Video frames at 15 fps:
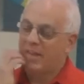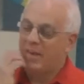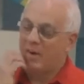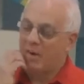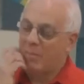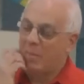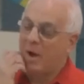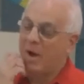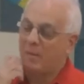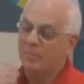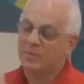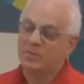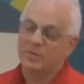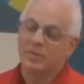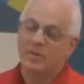that are
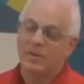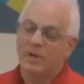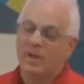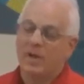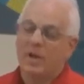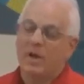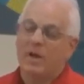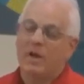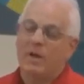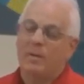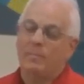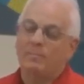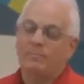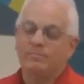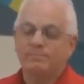moms.
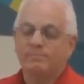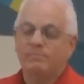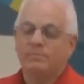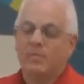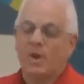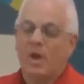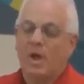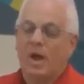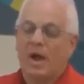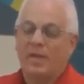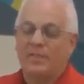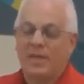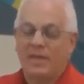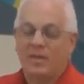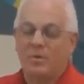Um, I
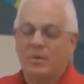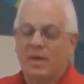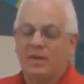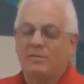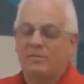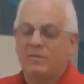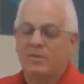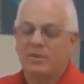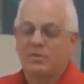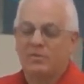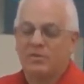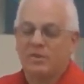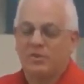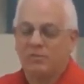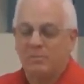thank you again for this,
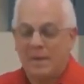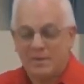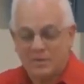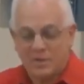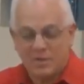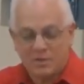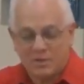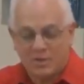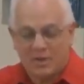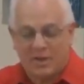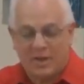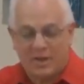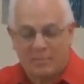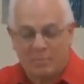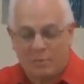this message.
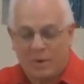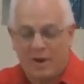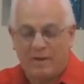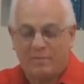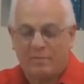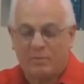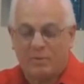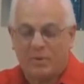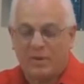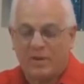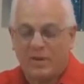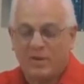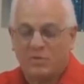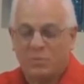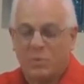I pray for
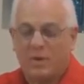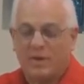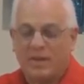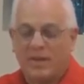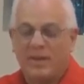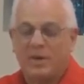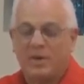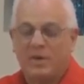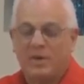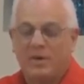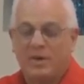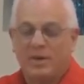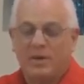each one here.